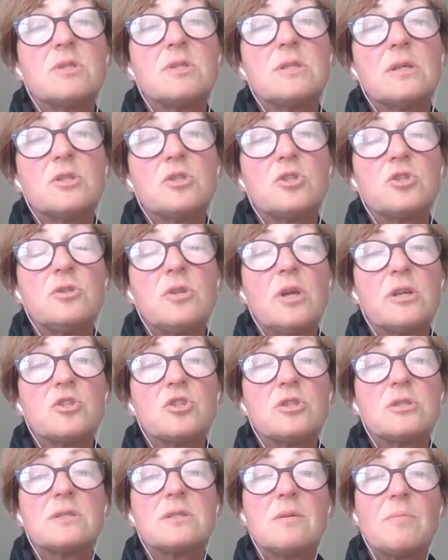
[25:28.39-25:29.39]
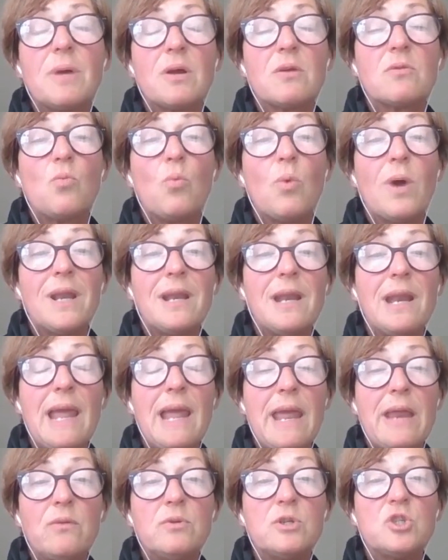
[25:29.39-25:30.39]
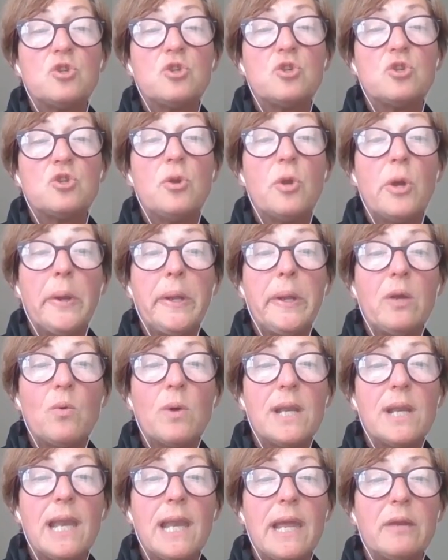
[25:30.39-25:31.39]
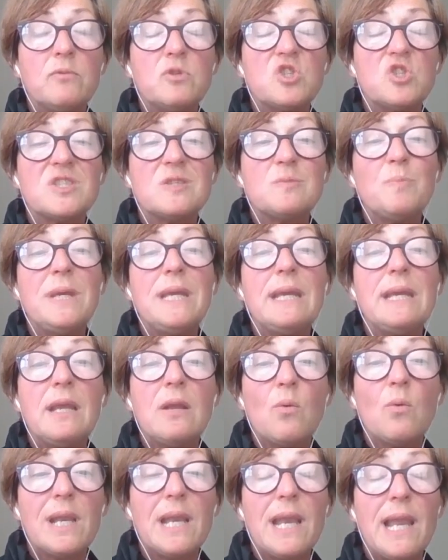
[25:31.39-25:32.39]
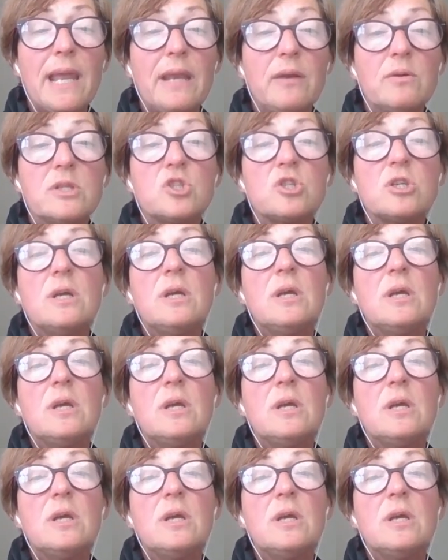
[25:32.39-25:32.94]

So it's not just about one language, knowing one language, speaking one language,